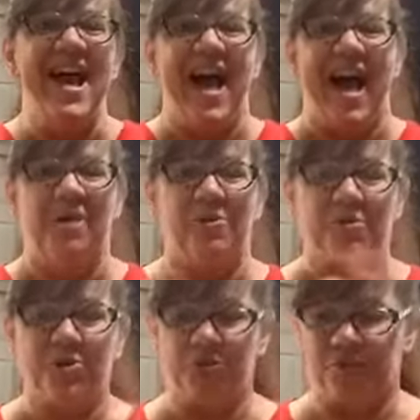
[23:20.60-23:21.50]
I will
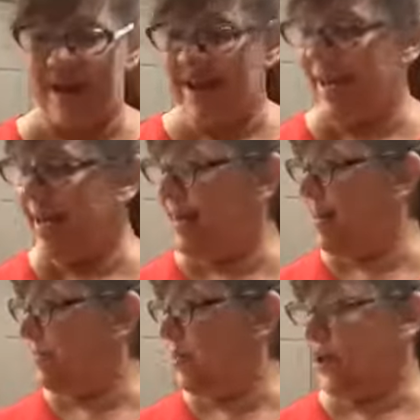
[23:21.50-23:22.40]
shred it,
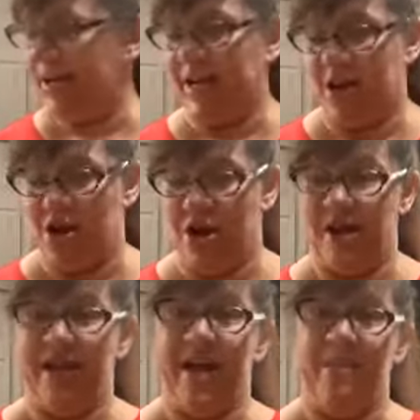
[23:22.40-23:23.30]
put it
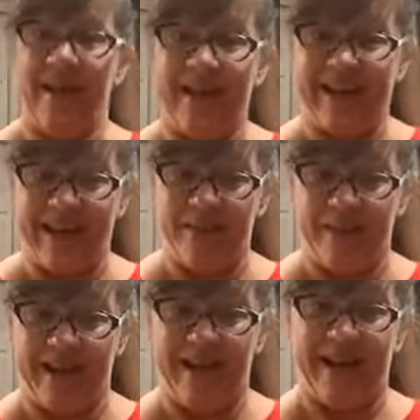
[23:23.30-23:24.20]
on a baking
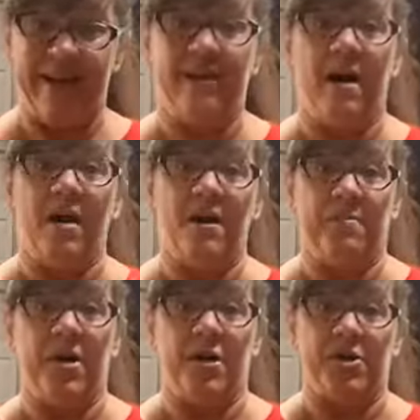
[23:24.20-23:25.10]
pan
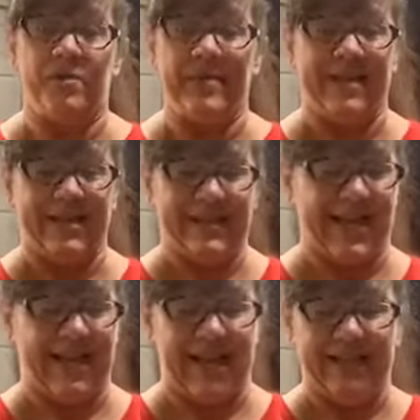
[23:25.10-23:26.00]
on parchment because
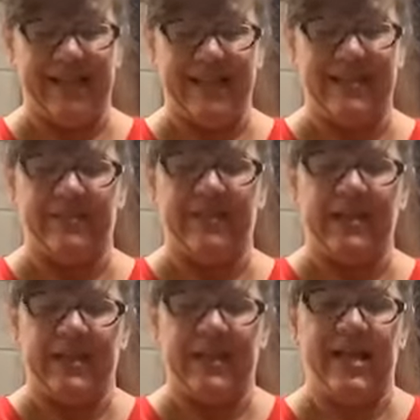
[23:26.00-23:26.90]
I like the ease of the
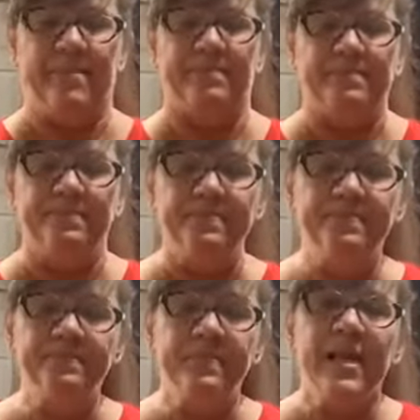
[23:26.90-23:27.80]
cleanup.
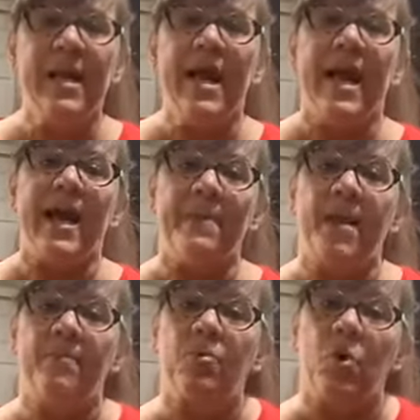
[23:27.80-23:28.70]
And I'm
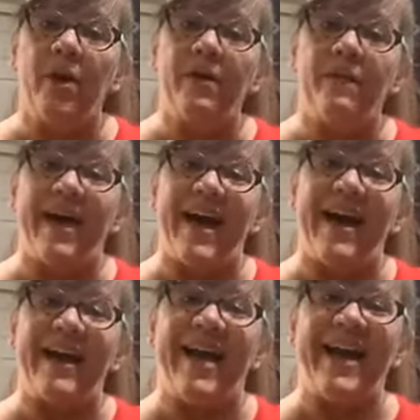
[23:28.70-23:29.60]
going to broil
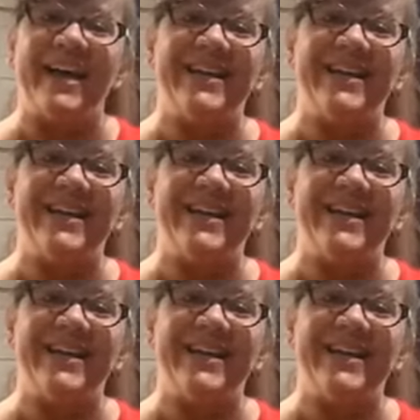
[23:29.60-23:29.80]
that. Hey,